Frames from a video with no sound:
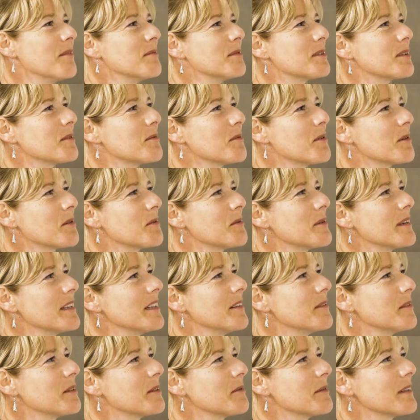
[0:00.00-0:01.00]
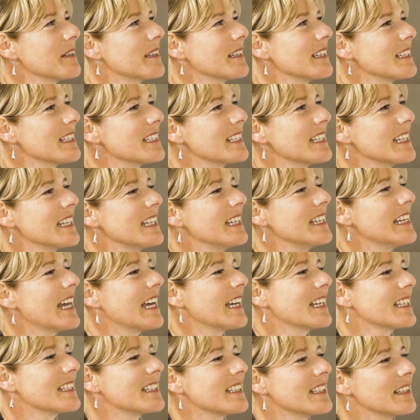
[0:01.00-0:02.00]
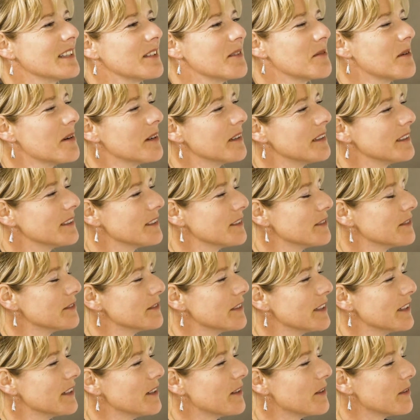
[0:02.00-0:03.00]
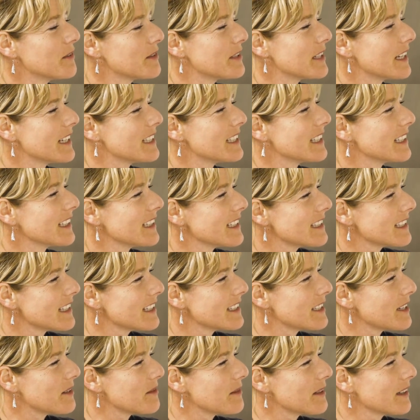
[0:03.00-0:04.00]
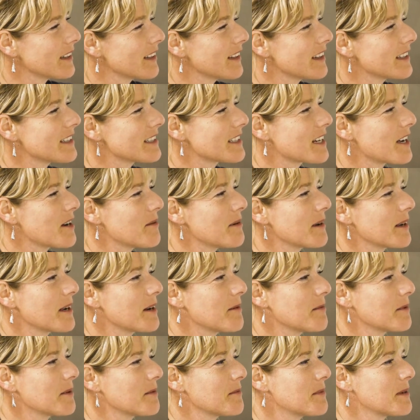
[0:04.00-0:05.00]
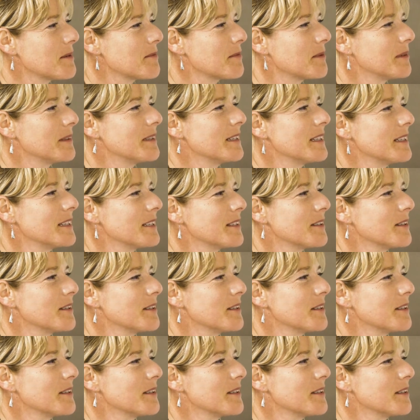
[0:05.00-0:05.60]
So what are we going to see next in the world of offsetting? Is there something that's coming up that people need